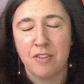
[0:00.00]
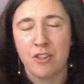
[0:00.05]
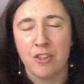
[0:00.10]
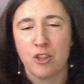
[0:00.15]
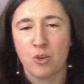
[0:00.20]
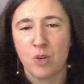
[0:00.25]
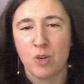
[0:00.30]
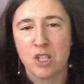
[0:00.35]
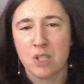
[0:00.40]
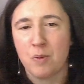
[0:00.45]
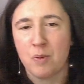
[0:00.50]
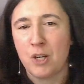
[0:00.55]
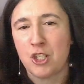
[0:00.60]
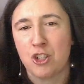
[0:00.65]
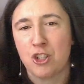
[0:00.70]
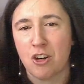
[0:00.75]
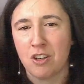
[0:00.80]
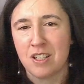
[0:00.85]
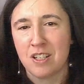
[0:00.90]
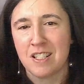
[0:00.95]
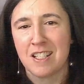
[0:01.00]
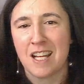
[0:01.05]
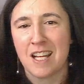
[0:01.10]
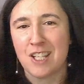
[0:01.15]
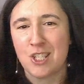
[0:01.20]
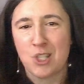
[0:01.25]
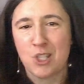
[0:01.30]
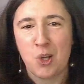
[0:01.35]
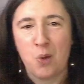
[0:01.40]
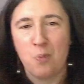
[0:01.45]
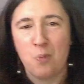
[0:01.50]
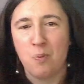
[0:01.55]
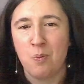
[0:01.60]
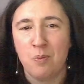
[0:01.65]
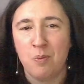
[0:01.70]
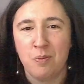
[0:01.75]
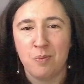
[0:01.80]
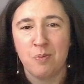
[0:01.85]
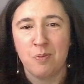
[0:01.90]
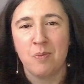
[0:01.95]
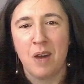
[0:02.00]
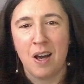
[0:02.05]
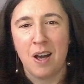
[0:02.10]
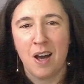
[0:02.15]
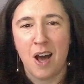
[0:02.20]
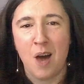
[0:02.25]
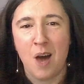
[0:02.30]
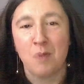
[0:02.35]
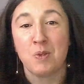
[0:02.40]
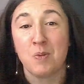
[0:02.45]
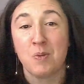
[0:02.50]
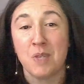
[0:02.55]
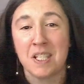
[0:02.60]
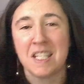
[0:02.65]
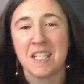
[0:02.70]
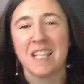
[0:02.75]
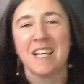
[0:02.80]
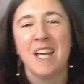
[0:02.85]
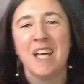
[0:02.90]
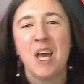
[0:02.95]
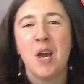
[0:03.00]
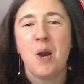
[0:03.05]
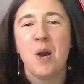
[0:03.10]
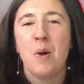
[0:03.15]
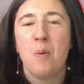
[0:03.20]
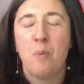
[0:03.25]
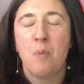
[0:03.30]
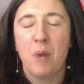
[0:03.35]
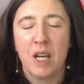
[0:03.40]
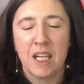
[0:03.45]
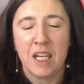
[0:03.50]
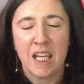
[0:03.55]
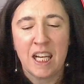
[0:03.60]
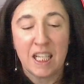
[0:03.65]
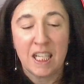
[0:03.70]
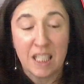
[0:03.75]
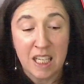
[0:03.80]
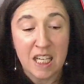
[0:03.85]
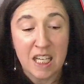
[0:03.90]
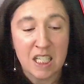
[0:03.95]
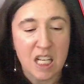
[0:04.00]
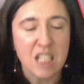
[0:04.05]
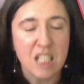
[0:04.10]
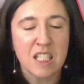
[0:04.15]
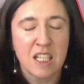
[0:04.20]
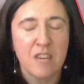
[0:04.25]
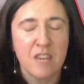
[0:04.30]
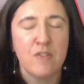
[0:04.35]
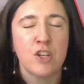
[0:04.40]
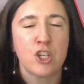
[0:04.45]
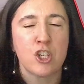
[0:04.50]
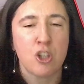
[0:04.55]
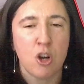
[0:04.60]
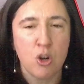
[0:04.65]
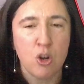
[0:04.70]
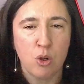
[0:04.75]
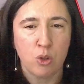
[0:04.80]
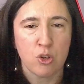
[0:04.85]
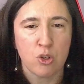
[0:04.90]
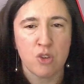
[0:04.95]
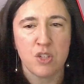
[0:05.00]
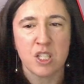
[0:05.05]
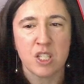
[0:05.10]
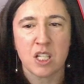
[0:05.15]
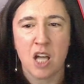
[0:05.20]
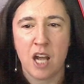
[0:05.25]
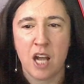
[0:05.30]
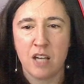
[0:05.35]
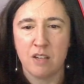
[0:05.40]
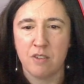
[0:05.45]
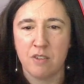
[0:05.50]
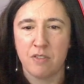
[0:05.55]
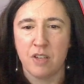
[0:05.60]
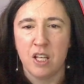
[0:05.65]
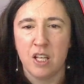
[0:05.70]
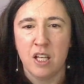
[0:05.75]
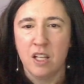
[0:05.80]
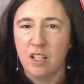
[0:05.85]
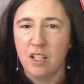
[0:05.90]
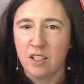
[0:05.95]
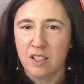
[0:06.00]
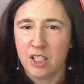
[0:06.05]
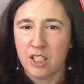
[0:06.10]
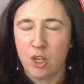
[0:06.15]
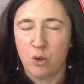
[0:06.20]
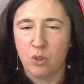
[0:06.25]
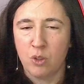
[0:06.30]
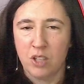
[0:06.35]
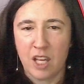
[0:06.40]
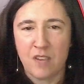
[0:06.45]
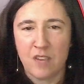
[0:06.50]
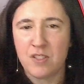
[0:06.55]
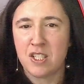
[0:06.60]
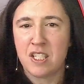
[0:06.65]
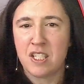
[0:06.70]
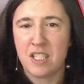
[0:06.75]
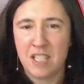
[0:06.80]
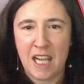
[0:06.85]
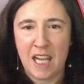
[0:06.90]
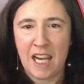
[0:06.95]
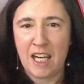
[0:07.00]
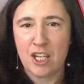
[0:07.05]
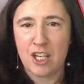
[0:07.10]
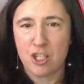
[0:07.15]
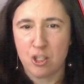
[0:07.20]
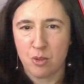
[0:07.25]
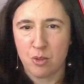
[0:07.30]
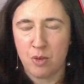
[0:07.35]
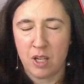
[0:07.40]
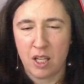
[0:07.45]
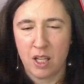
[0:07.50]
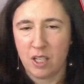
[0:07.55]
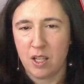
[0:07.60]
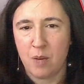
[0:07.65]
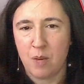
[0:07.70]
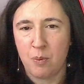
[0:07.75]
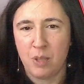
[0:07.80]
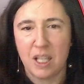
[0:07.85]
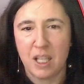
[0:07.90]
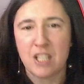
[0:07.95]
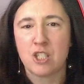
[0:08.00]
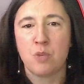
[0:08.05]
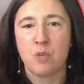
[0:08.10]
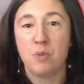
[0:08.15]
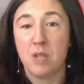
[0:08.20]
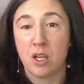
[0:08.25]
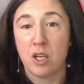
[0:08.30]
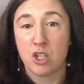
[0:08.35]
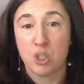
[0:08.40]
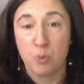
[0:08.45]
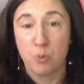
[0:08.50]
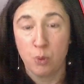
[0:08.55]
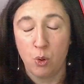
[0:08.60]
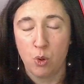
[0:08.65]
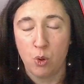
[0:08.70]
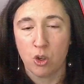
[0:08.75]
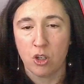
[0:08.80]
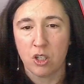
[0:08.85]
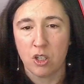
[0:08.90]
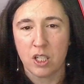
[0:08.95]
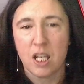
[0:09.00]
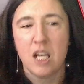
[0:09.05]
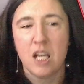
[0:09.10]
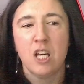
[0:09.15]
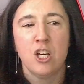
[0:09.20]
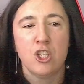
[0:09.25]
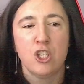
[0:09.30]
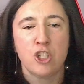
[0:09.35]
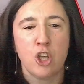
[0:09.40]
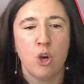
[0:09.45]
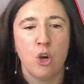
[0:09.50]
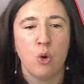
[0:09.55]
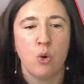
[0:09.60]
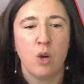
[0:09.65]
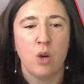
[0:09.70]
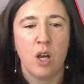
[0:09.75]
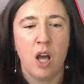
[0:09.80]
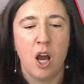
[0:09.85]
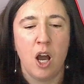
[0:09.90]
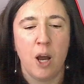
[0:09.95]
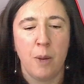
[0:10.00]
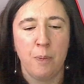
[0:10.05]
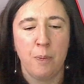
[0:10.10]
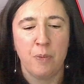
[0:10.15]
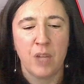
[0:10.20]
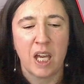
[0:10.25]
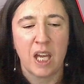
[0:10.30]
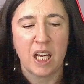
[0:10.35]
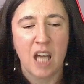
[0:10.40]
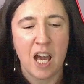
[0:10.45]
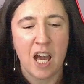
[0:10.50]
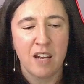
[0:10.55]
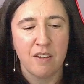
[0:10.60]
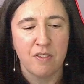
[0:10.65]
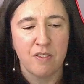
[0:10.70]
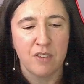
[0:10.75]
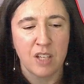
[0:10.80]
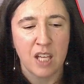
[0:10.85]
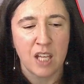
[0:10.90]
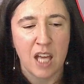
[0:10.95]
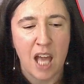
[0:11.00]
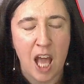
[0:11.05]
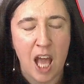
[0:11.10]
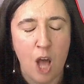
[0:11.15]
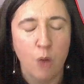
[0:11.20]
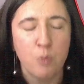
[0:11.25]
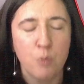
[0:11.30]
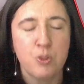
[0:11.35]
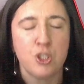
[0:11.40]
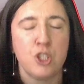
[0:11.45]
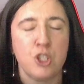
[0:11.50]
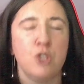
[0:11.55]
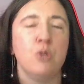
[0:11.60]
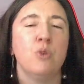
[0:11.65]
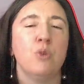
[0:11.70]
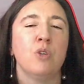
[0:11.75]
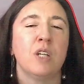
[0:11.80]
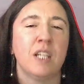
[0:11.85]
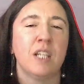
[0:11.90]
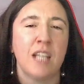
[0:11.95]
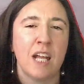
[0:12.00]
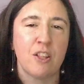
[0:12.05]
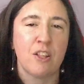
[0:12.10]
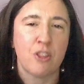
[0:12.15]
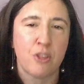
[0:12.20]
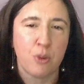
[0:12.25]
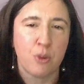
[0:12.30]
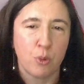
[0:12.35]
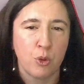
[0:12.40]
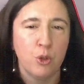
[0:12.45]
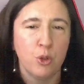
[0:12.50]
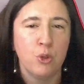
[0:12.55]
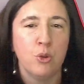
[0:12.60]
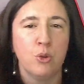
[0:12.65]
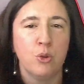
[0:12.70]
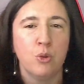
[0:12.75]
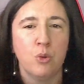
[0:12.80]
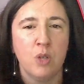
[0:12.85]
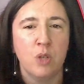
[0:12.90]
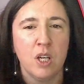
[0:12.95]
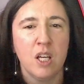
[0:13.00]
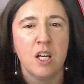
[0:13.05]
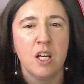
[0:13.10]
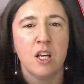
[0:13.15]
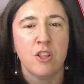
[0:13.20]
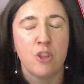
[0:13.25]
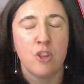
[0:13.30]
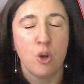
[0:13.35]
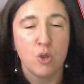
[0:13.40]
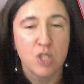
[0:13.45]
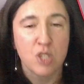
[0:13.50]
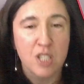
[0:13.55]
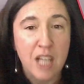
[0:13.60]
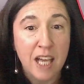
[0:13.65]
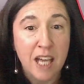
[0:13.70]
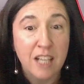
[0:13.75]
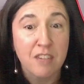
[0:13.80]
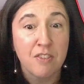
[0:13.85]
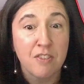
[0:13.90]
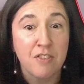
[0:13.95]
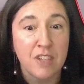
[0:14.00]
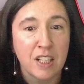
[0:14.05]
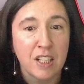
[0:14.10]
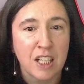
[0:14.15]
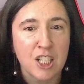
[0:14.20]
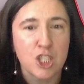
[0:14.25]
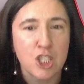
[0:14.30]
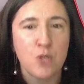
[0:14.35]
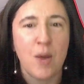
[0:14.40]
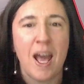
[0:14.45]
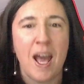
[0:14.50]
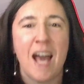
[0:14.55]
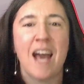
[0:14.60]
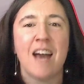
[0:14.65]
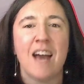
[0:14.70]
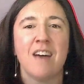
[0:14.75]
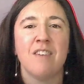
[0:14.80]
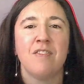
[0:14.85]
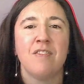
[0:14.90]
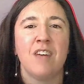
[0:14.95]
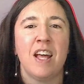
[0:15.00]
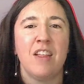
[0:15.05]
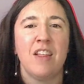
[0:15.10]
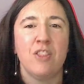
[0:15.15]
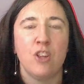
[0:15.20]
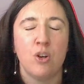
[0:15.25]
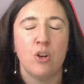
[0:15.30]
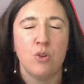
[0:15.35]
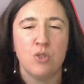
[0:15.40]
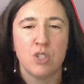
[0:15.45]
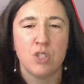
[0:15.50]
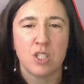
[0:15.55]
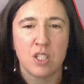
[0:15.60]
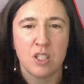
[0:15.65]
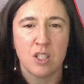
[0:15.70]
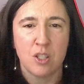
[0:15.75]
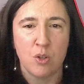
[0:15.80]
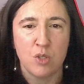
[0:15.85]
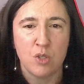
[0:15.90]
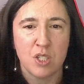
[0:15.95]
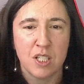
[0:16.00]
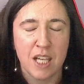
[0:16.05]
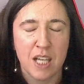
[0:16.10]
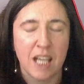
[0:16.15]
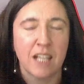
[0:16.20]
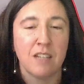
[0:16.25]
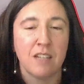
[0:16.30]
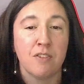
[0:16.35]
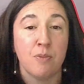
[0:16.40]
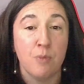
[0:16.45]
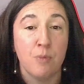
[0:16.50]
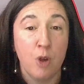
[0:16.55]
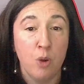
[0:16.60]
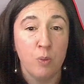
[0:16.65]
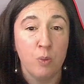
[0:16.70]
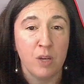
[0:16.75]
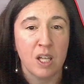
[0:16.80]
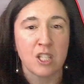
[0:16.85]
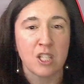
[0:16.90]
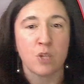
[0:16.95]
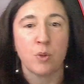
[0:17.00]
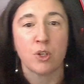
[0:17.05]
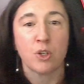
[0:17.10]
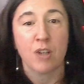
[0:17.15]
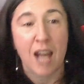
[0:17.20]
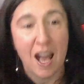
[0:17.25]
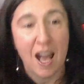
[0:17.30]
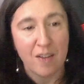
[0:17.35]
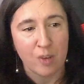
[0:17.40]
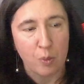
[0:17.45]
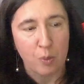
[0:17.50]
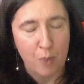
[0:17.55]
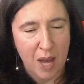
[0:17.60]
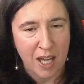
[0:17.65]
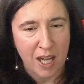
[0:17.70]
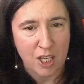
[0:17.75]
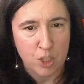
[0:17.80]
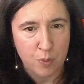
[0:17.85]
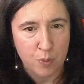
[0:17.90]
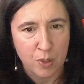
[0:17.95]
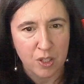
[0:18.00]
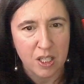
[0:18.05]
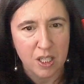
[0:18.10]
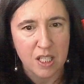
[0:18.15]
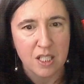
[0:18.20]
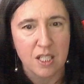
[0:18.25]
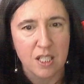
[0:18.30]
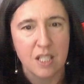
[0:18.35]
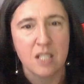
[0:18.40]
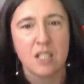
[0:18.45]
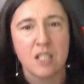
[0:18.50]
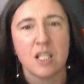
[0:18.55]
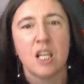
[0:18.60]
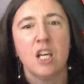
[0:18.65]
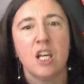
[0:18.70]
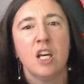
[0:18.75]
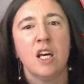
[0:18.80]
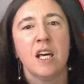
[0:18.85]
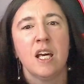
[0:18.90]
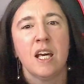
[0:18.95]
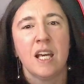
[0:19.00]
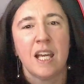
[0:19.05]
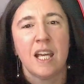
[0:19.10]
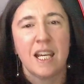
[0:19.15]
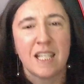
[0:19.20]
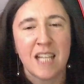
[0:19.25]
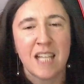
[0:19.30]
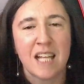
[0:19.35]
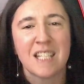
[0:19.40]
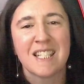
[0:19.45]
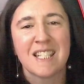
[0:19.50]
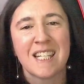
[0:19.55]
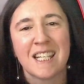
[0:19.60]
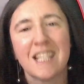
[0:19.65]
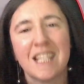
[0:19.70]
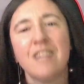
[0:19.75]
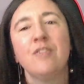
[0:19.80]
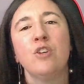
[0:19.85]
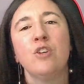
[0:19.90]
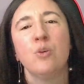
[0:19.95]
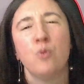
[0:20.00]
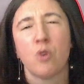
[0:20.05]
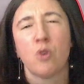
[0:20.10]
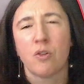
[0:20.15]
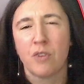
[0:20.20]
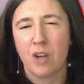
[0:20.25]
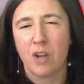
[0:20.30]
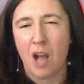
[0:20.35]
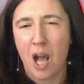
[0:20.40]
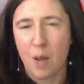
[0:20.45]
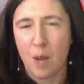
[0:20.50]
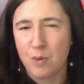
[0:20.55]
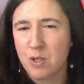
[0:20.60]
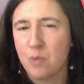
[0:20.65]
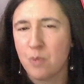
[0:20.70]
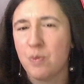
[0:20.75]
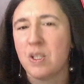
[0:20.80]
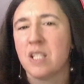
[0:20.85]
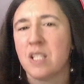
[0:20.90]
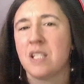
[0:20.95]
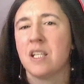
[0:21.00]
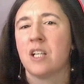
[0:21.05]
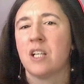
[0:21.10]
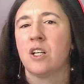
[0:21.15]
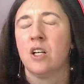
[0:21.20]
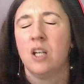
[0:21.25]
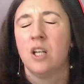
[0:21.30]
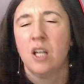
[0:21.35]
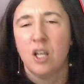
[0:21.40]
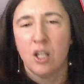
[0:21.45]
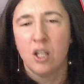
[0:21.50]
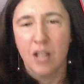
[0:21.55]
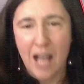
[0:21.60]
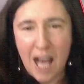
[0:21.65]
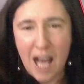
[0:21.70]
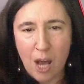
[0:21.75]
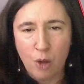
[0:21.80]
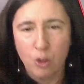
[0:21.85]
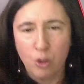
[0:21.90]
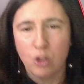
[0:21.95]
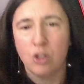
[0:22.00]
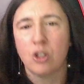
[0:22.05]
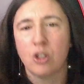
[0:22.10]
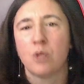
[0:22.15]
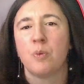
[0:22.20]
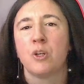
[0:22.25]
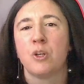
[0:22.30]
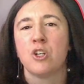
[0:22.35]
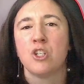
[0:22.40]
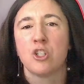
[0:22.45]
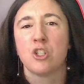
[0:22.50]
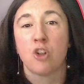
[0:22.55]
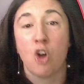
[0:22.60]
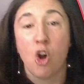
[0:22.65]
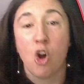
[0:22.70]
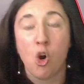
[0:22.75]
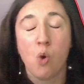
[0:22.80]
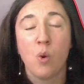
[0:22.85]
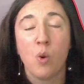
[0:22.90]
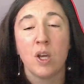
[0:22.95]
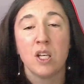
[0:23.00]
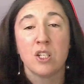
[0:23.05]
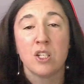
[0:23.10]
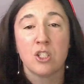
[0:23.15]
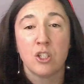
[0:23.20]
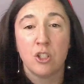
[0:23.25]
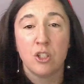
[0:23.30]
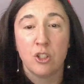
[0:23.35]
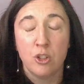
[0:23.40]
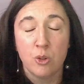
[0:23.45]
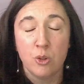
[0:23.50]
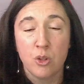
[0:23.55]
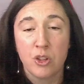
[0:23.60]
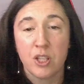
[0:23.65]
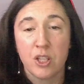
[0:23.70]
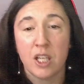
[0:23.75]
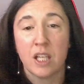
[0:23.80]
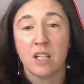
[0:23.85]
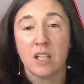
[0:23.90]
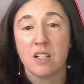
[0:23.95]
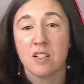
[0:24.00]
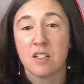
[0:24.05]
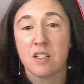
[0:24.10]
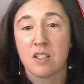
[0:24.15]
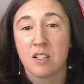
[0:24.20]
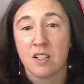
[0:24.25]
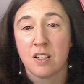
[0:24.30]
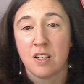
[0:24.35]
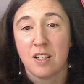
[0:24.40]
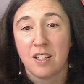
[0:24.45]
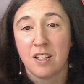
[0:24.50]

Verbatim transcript: And the rest of my chart is not so optimistic, but it does give the chart holder this kind of, life's a stage, to a place to be explored. So it kind of helps you get through those negative feelings you have and those negative moments. And when you're having bad experiences, it tends to give you more of an optimistic outlook, because there are always new things